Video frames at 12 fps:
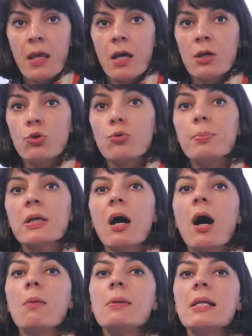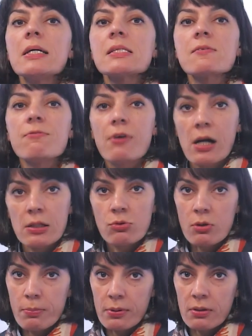You become less
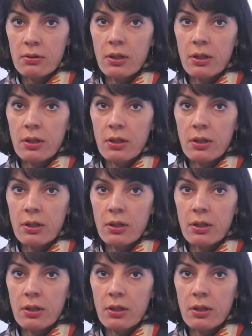vulnerable